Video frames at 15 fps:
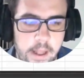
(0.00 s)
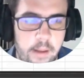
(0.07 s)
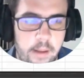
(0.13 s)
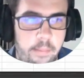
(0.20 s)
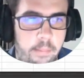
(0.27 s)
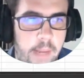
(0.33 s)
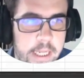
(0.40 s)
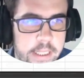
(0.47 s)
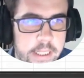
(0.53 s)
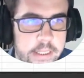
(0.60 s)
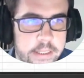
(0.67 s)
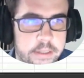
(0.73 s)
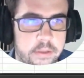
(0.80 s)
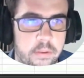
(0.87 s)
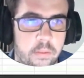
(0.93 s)

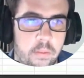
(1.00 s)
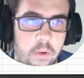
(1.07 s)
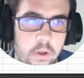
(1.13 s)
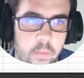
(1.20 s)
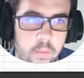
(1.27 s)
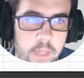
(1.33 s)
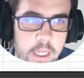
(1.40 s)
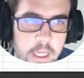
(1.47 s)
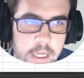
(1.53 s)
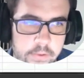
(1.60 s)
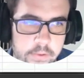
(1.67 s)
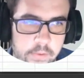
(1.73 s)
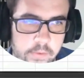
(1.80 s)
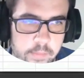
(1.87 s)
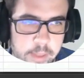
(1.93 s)
minus what we had
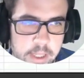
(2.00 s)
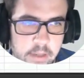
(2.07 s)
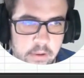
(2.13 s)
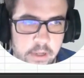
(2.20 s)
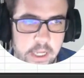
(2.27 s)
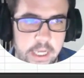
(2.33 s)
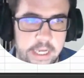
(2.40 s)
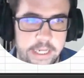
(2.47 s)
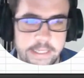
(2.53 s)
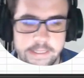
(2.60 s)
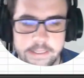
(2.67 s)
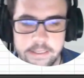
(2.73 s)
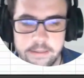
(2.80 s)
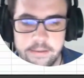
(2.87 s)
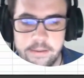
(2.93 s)
to spend on
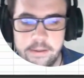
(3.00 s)
ads